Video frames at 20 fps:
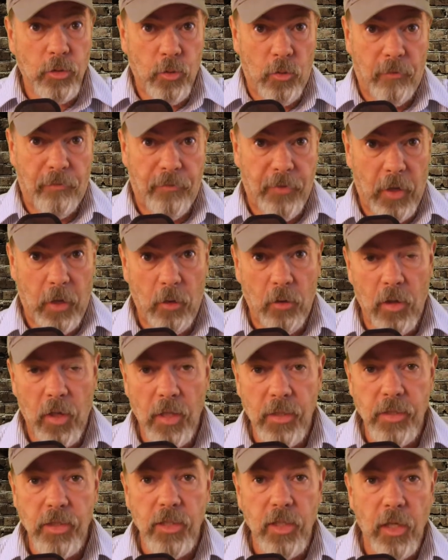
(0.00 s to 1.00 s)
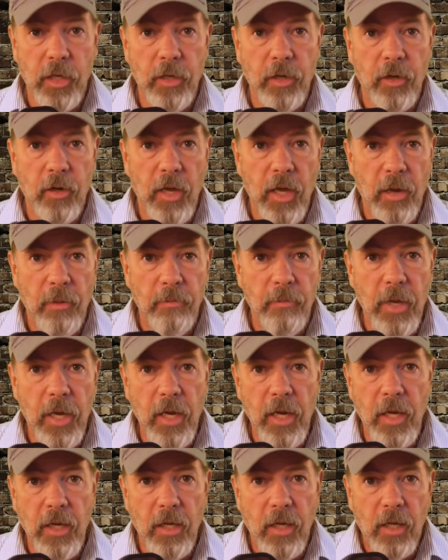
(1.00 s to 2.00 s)
to a fellow legislator and
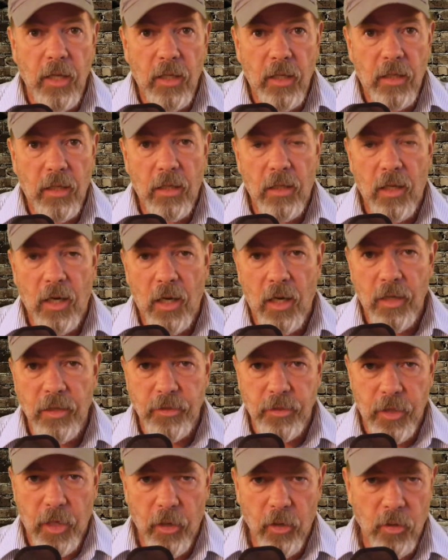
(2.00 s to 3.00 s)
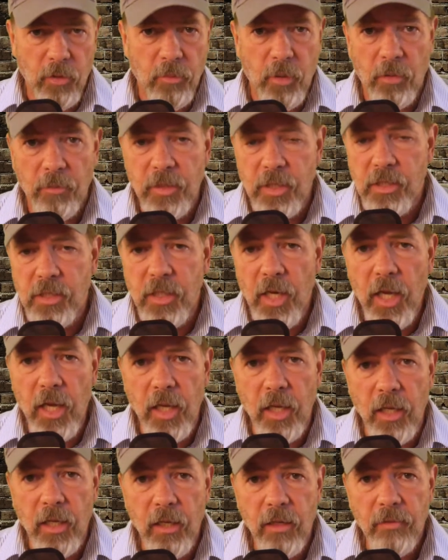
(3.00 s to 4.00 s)
made a terrible
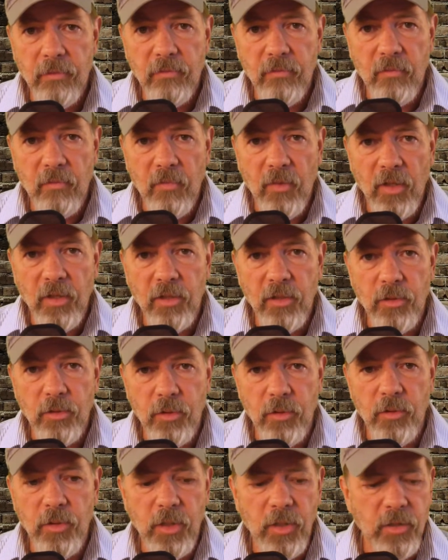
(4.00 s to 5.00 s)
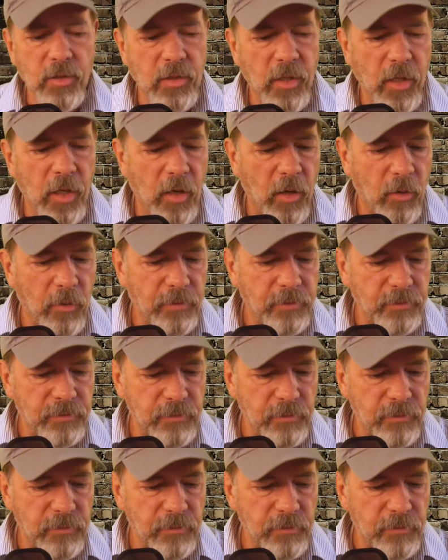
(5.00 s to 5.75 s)
mistake 2 years ago.